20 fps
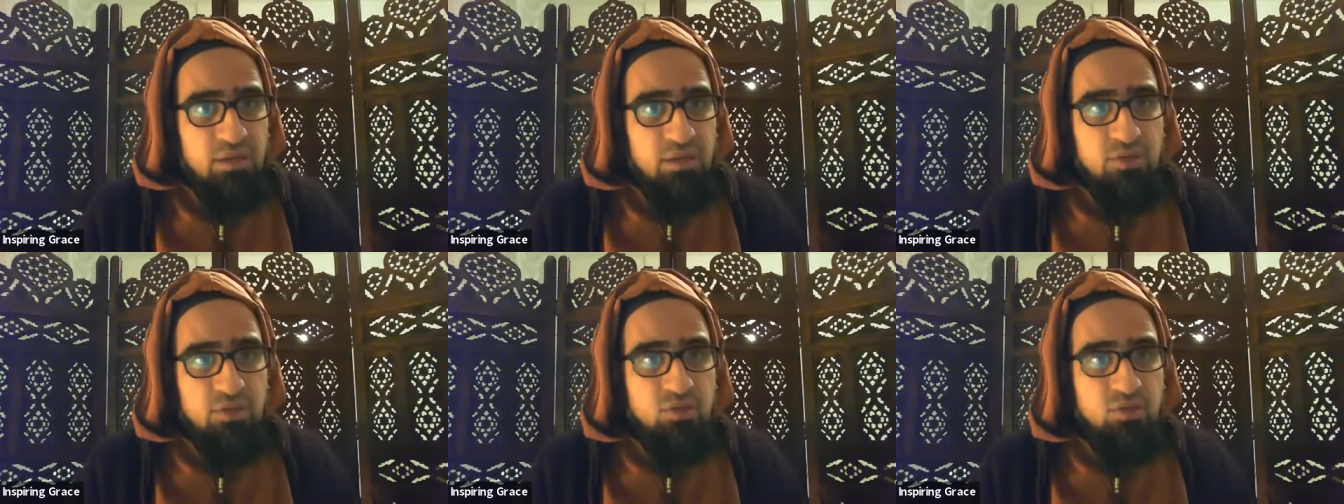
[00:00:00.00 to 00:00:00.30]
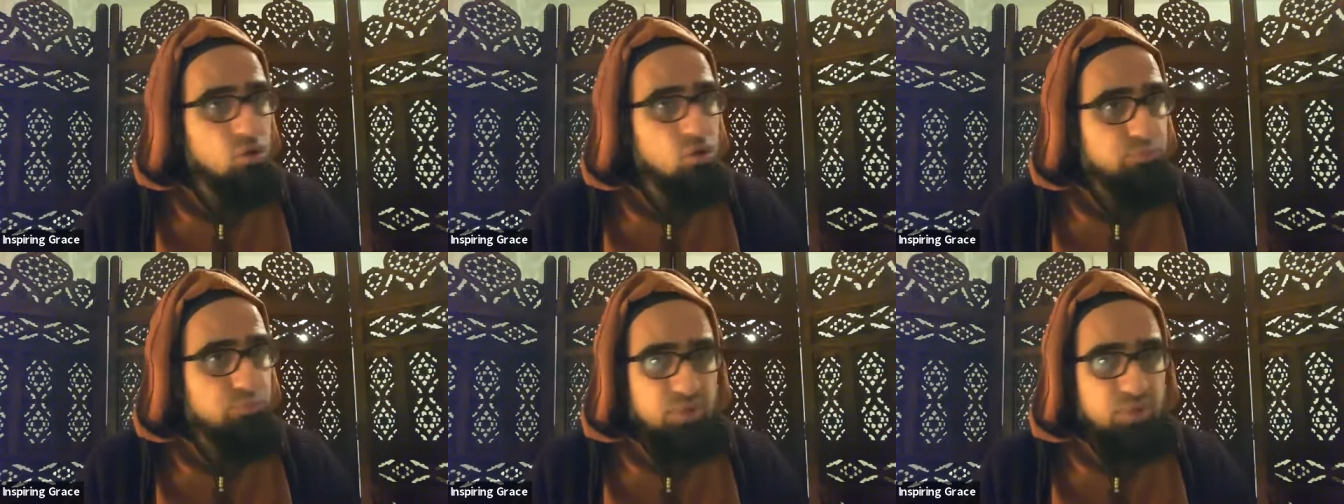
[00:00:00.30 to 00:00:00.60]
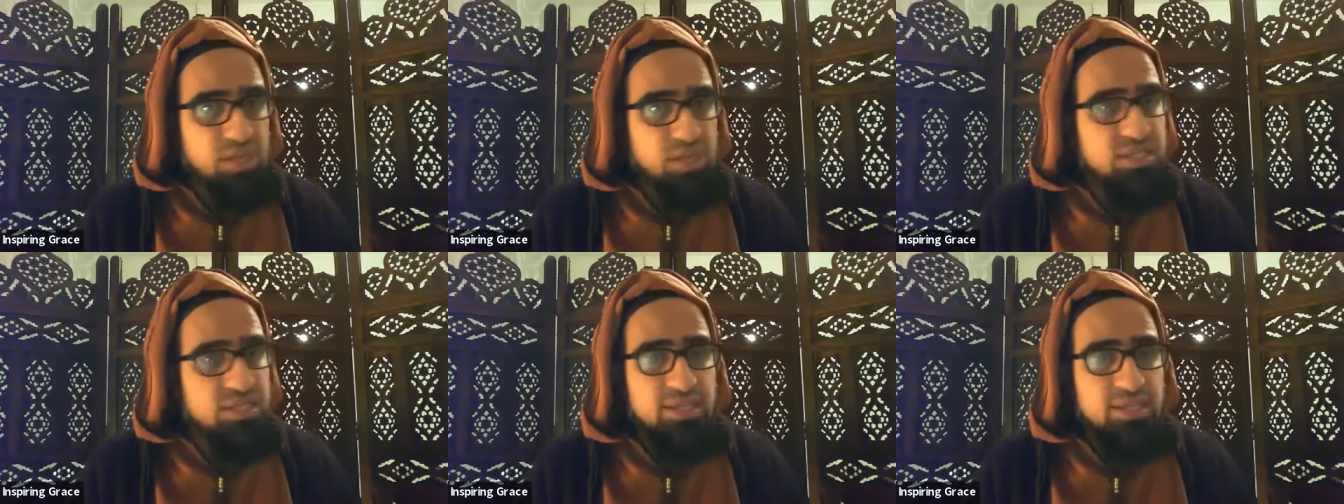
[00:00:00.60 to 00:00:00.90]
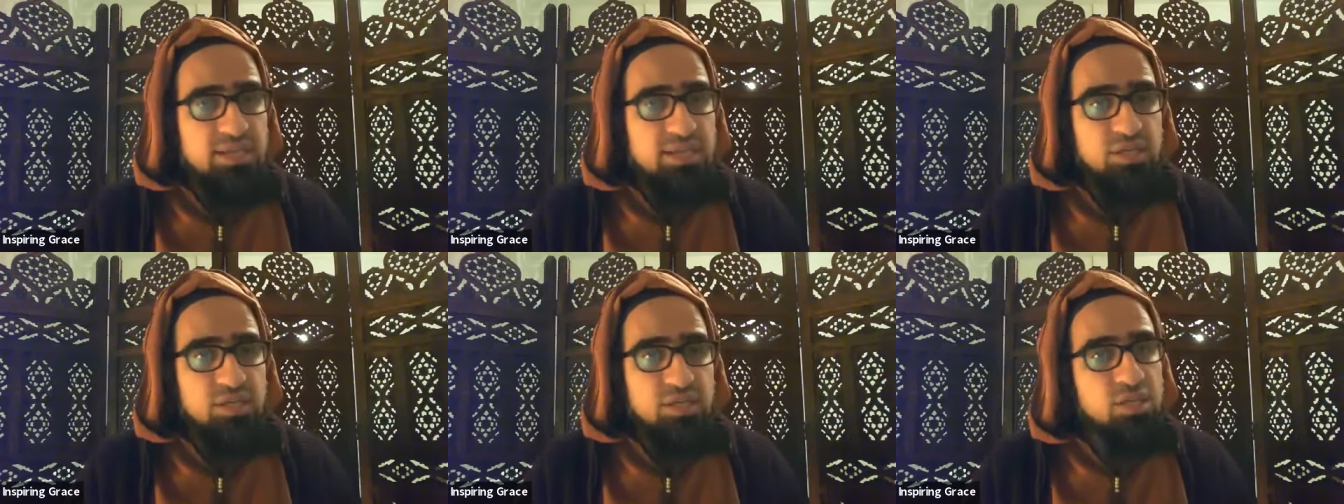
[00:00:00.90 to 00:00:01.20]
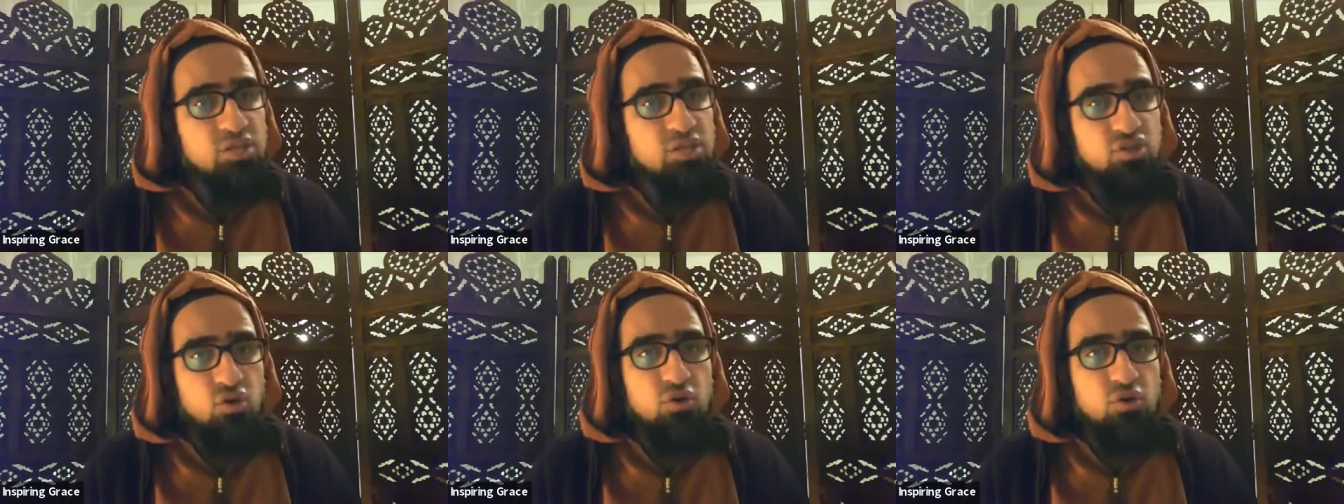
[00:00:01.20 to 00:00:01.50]
These are unprecedented
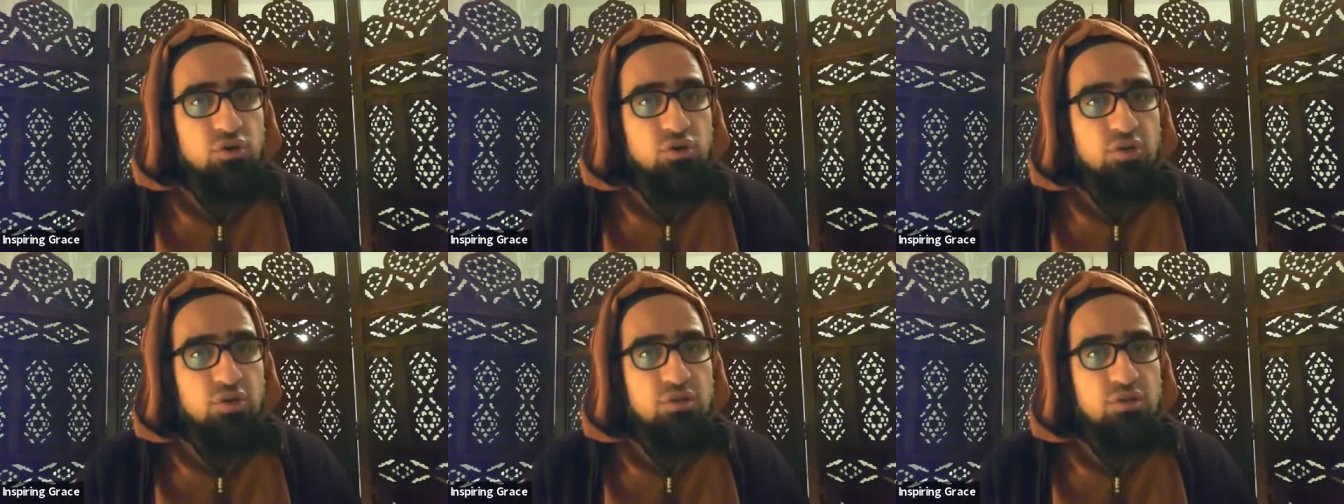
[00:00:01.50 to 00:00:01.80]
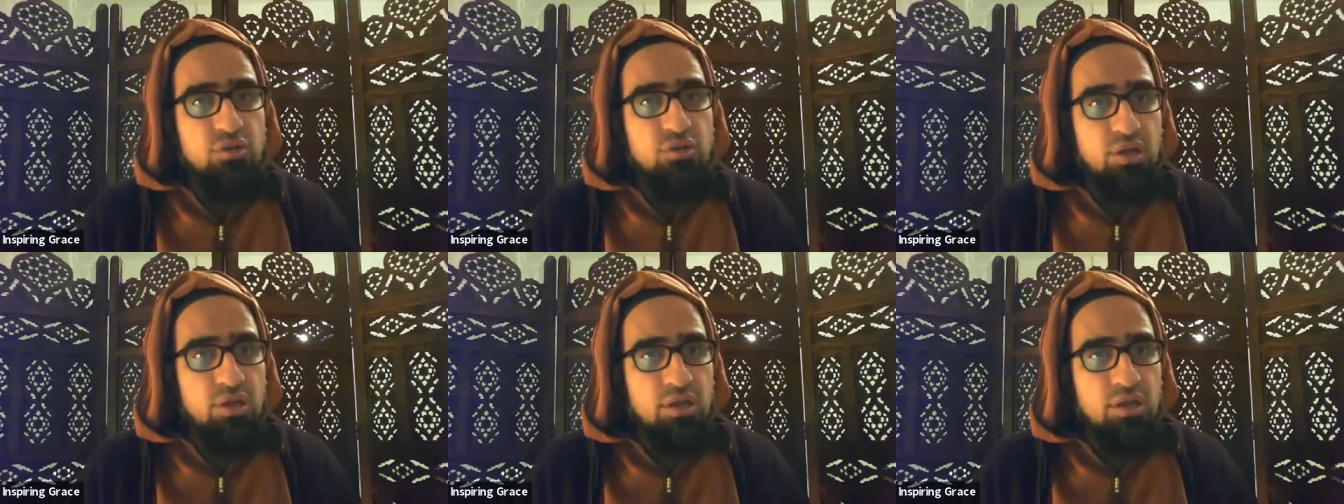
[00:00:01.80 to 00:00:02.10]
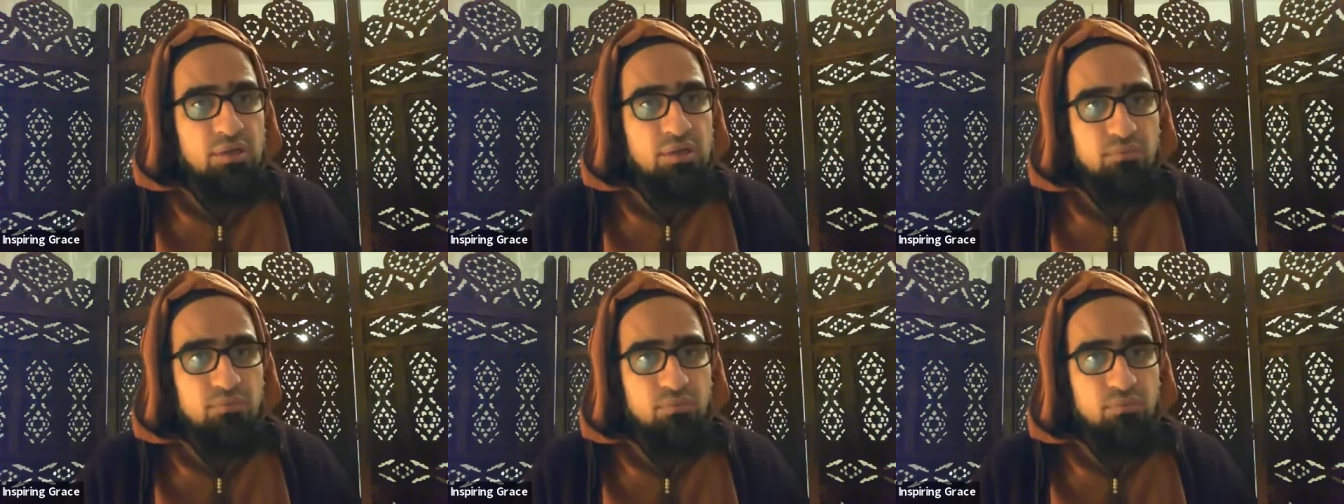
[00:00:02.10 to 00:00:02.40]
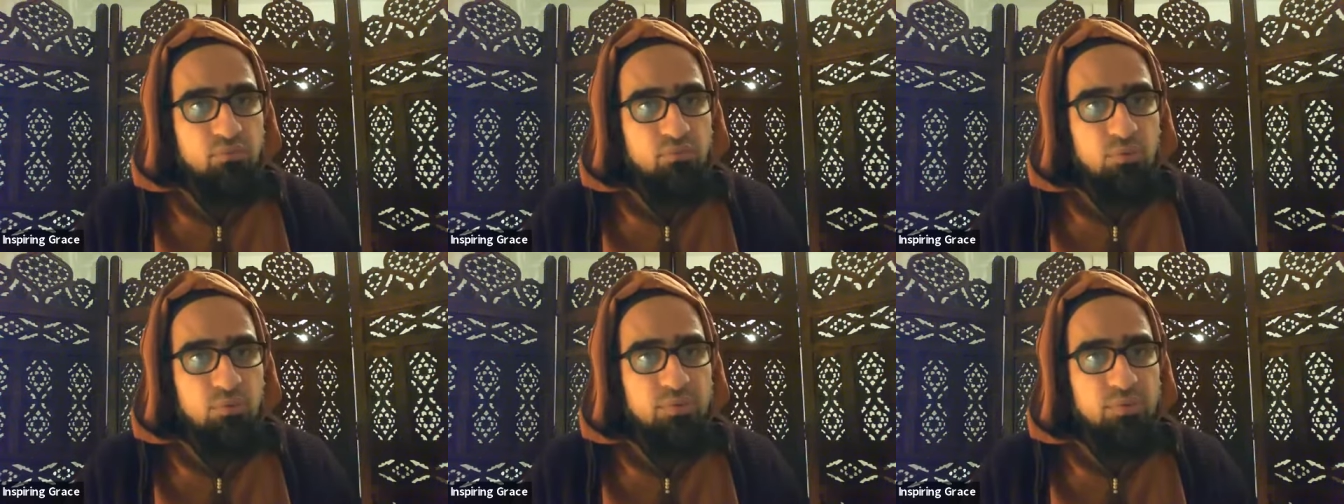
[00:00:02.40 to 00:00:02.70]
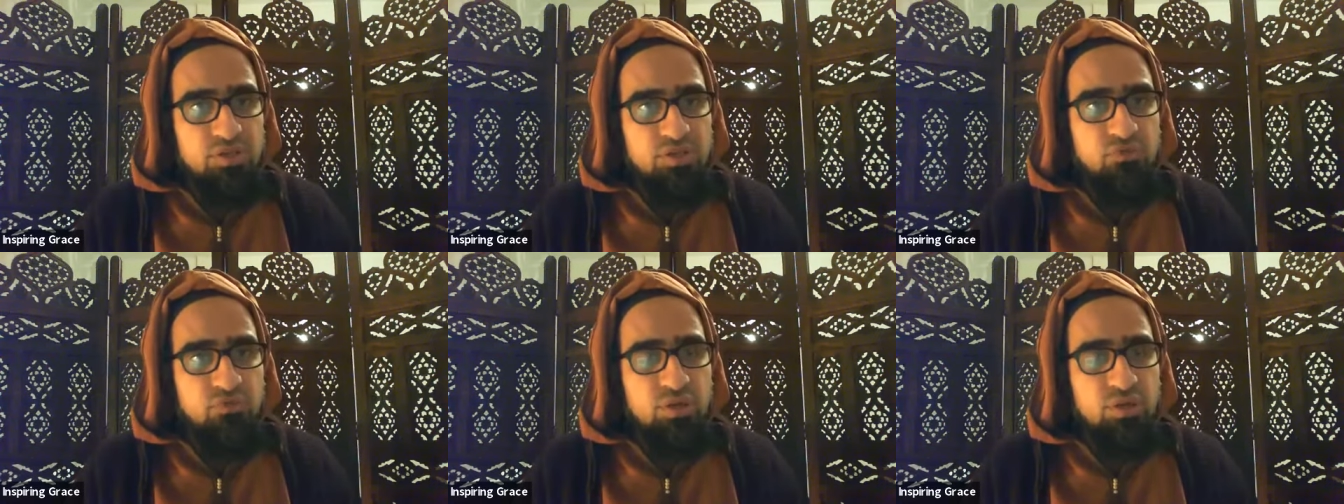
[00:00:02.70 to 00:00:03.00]
historical um,
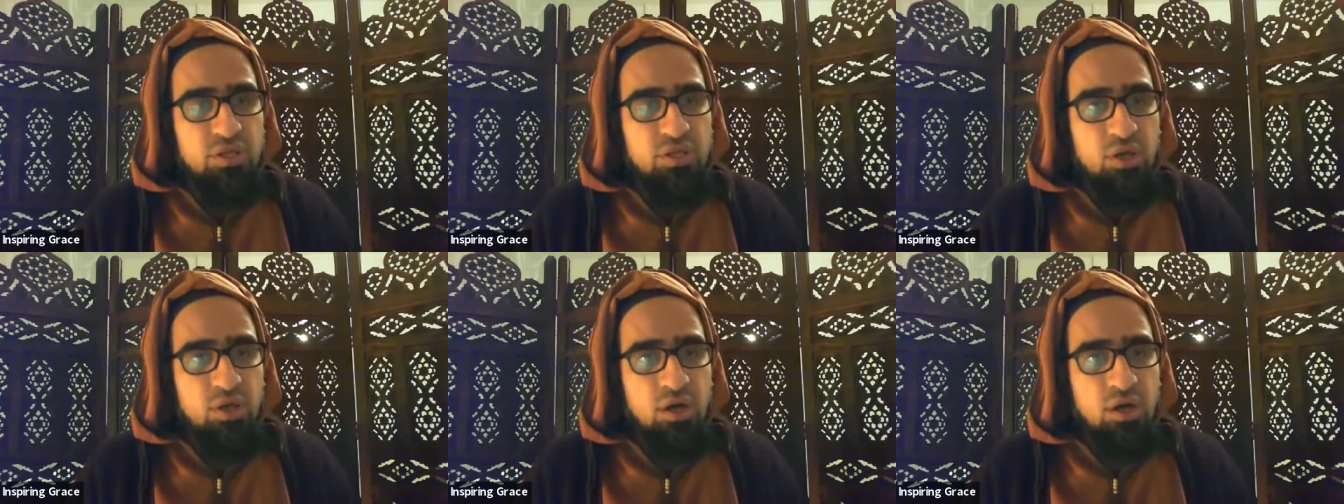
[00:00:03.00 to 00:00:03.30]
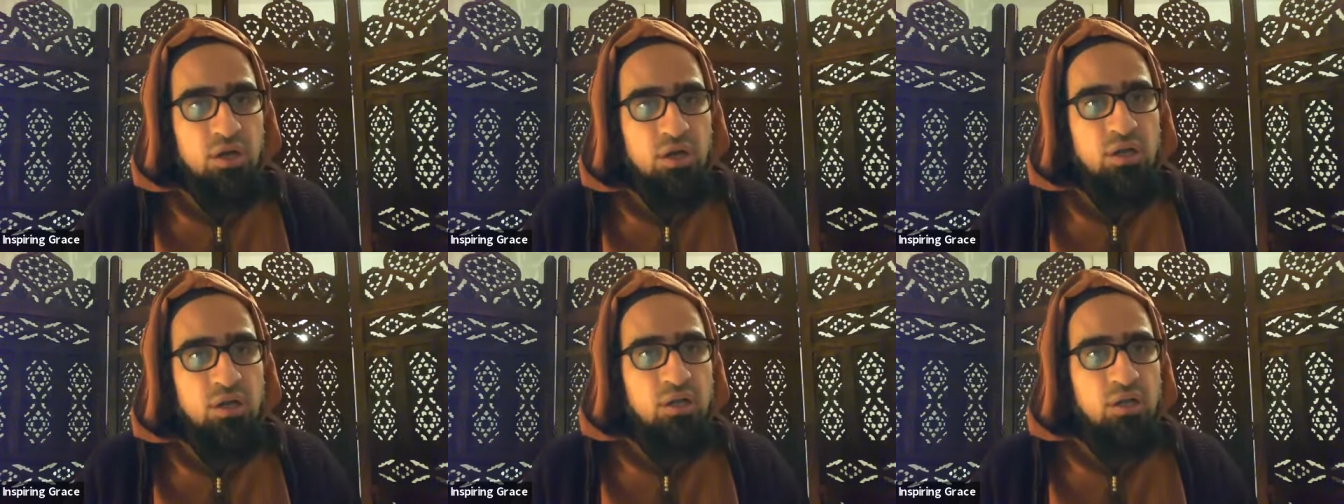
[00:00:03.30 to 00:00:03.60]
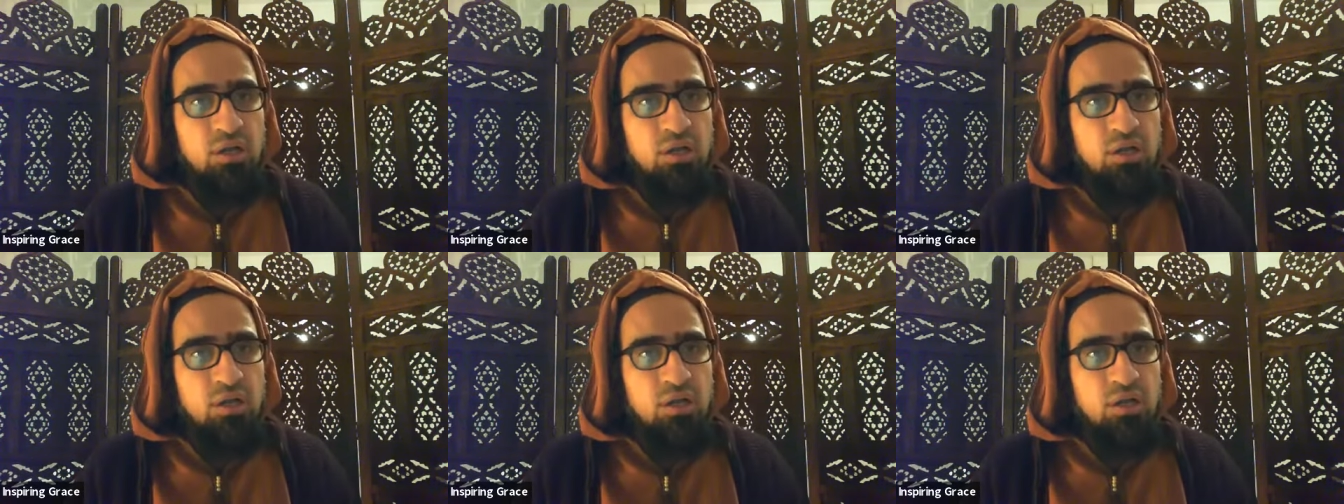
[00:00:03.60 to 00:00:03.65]
moments, they really are.